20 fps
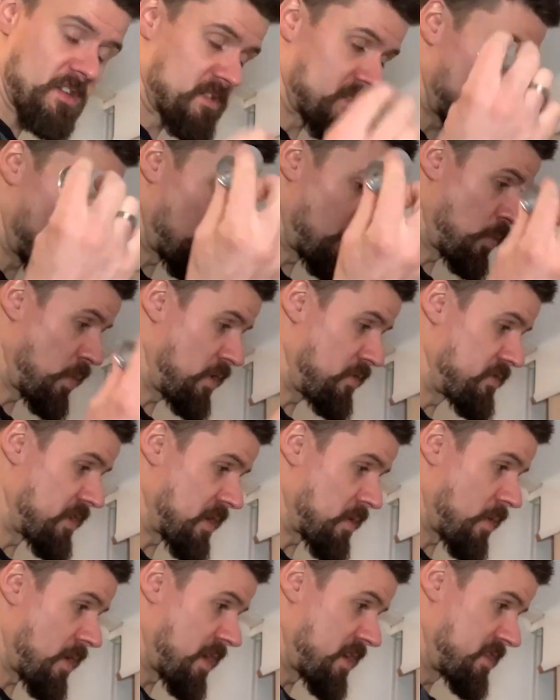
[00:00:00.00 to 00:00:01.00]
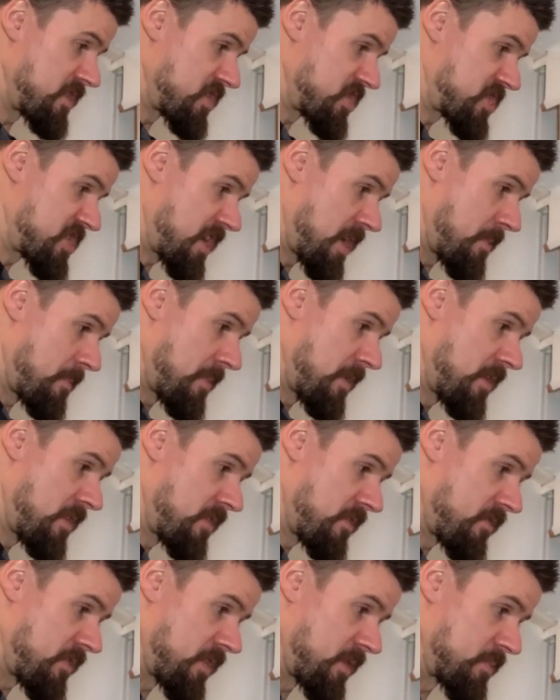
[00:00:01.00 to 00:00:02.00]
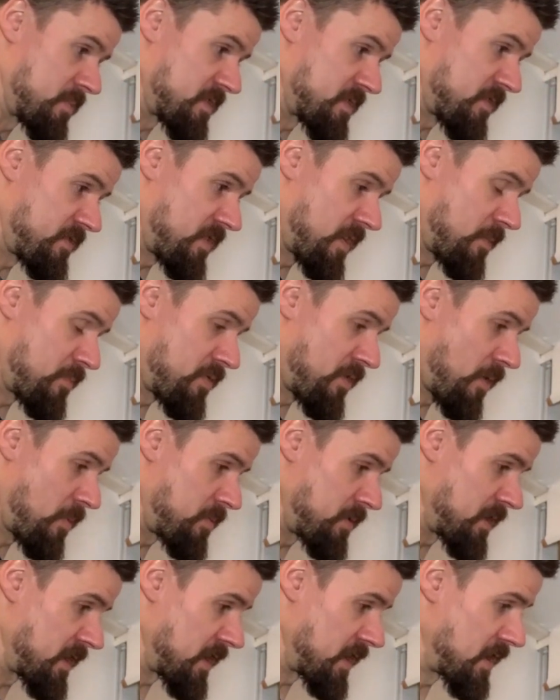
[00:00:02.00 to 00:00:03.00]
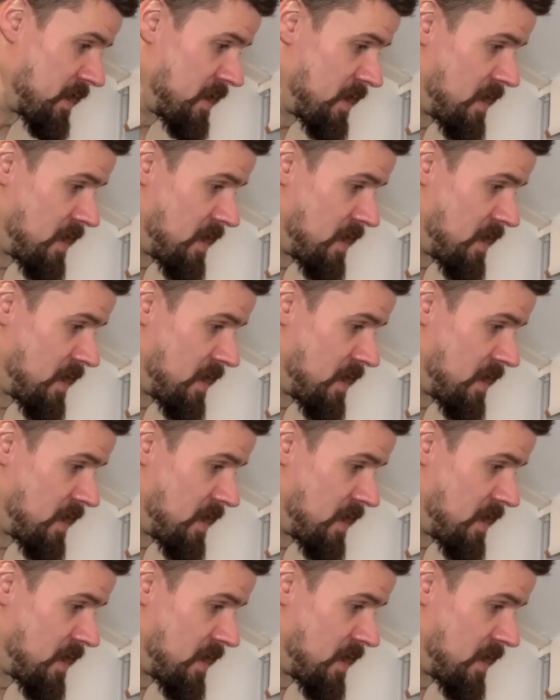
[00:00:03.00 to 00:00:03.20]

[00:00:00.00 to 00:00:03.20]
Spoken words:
so they will require the shim for them to fit properly.